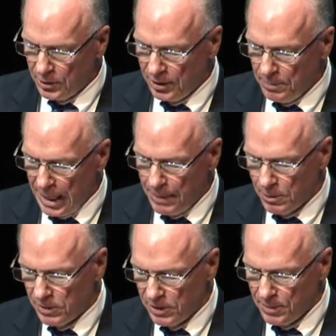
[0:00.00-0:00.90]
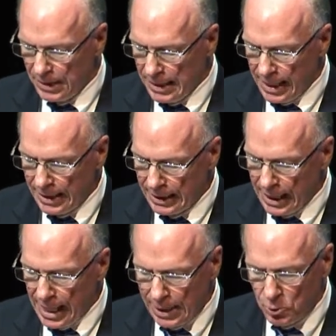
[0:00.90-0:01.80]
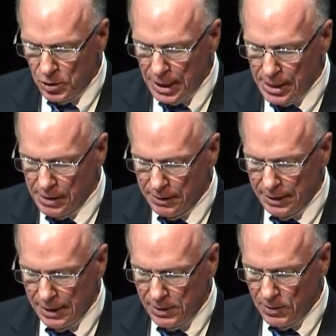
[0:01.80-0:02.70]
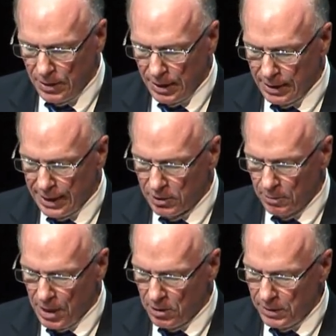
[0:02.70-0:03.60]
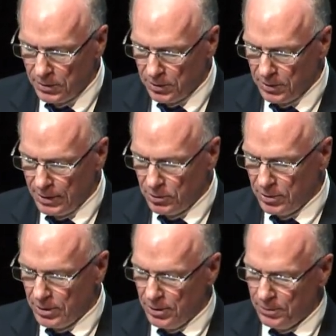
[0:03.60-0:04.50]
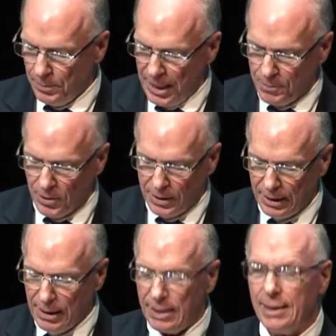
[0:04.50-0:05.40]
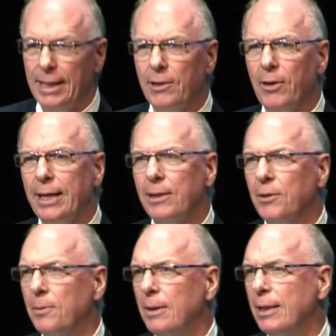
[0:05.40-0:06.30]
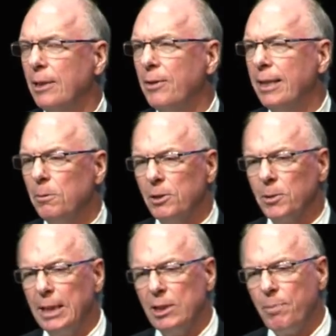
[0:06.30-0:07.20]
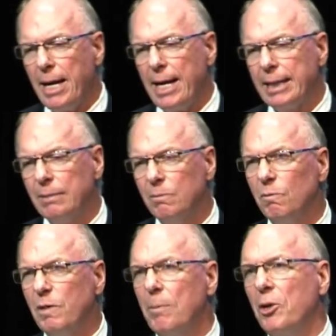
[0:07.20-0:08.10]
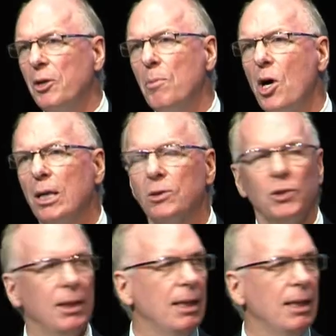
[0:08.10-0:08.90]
good papers that's been done in the last year is the Electric Power Research Institute paper on the integrated grid. Was released back in February or March.